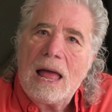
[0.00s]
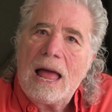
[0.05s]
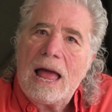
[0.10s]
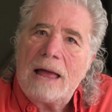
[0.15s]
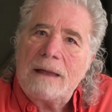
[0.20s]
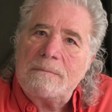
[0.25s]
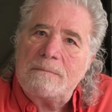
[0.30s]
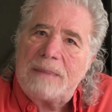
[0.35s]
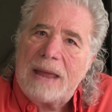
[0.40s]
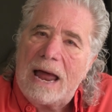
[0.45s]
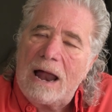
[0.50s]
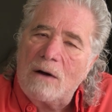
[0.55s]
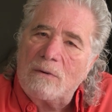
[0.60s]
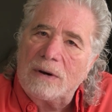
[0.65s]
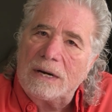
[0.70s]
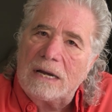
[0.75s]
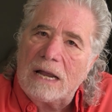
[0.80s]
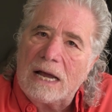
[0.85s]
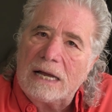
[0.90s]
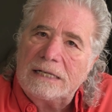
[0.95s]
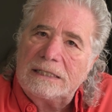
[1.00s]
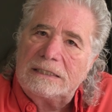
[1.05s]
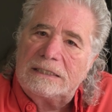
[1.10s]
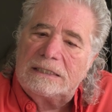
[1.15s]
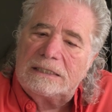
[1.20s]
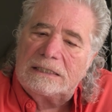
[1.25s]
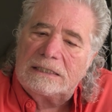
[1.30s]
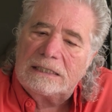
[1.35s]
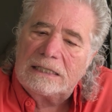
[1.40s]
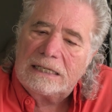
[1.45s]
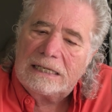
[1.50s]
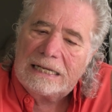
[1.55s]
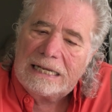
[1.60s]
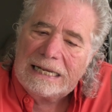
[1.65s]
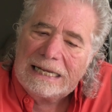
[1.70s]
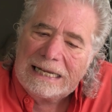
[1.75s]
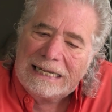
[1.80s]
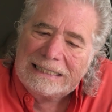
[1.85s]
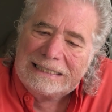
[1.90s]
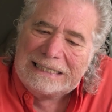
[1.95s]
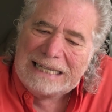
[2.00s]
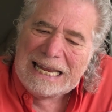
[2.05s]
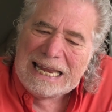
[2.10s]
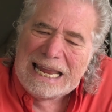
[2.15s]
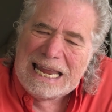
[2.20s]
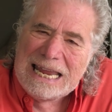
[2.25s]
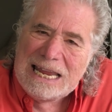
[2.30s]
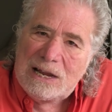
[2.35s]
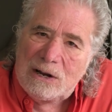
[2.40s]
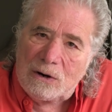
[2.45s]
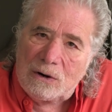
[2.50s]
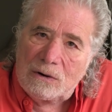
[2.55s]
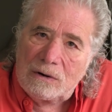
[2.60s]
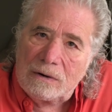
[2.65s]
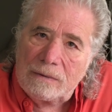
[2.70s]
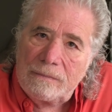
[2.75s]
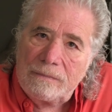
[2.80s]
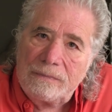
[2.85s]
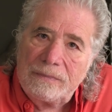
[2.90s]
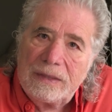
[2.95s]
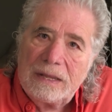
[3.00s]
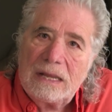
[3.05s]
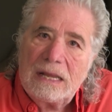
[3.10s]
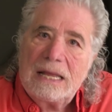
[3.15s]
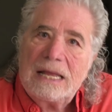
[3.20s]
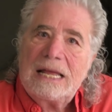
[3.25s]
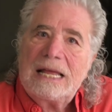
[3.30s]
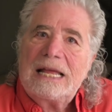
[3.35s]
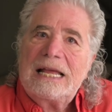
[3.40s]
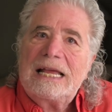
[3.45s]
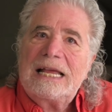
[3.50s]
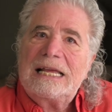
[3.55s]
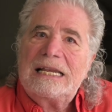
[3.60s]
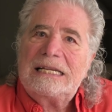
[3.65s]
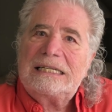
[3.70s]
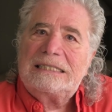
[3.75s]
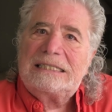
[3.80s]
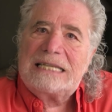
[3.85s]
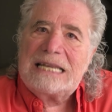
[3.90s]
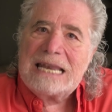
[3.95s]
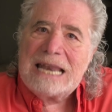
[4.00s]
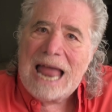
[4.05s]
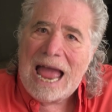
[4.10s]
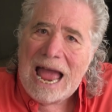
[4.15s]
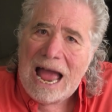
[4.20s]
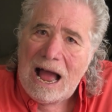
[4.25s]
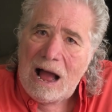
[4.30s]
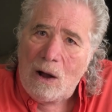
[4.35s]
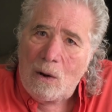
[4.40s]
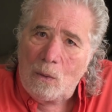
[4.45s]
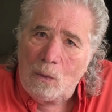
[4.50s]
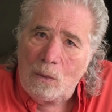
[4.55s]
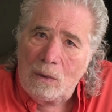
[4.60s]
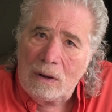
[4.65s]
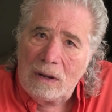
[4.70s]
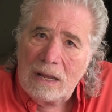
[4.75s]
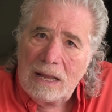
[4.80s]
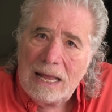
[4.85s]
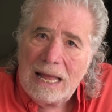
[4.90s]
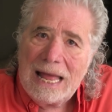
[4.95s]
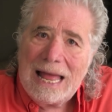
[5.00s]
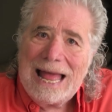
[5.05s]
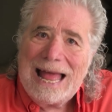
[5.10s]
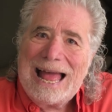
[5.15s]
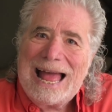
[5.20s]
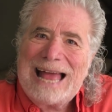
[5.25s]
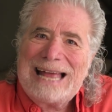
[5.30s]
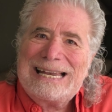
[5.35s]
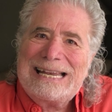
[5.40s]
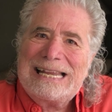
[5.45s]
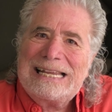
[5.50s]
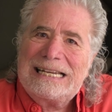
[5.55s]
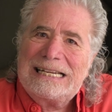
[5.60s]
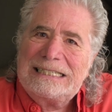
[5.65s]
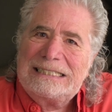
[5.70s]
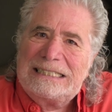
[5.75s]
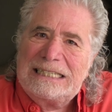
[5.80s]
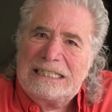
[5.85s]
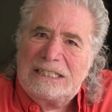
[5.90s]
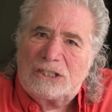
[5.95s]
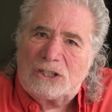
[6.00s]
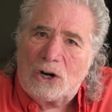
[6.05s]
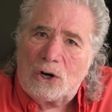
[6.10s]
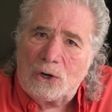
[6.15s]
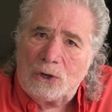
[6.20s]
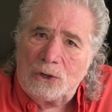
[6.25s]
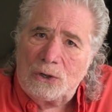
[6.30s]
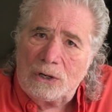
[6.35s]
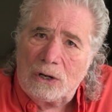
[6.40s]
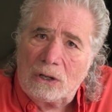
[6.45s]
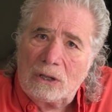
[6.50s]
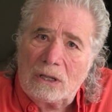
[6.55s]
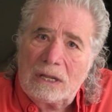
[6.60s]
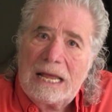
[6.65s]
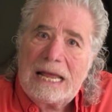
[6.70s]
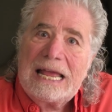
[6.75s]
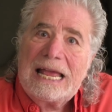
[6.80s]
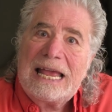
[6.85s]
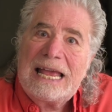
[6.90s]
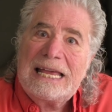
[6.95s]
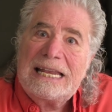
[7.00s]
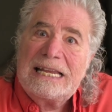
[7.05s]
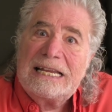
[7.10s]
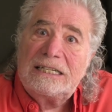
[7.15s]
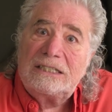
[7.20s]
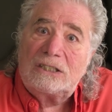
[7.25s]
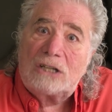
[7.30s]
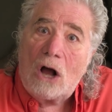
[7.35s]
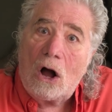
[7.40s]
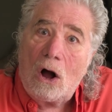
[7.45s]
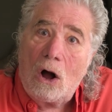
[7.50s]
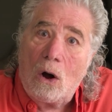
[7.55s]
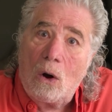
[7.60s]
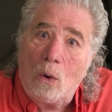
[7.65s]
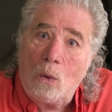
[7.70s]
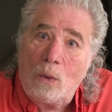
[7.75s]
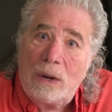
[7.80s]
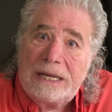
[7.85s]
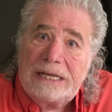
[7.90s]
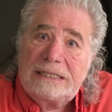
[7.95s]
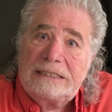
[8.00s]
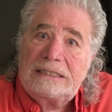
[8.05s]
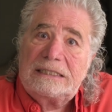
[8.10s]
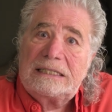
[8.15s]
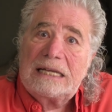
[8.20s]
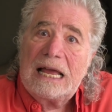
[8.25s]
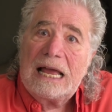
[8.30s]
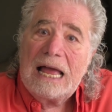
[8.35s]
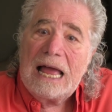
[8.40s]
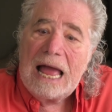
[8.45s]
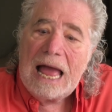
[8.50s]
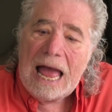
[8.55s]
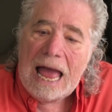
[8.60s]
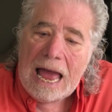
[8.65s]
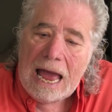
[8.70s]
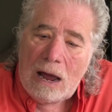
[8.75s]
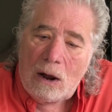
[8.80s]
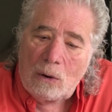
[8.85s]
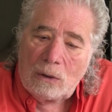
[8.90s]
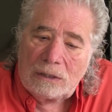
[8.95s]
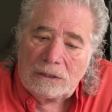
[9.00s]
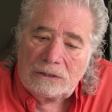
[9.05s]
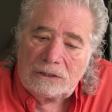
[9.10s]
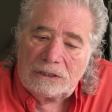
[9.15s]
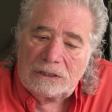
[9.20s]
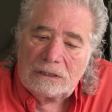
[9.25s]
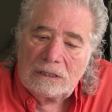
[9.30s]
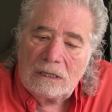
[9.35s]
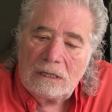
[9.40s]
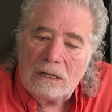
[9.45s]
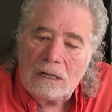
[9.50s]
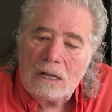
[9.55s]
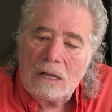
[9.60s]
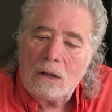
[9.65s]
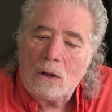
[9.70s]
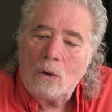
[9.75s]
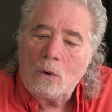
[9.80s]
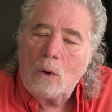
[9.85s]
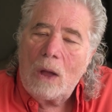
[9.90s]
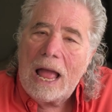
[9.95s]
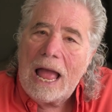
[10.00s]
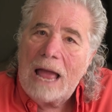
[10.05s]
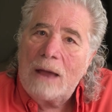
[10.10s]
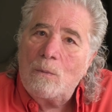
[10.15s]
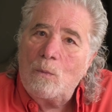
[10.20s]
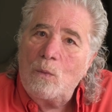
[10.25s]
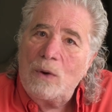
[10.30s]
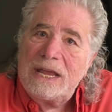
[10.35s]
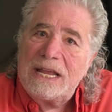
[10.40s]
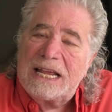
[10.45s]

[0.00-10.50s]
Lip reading: And paradise is here. It is now. And it is eternal. It is always ours. And we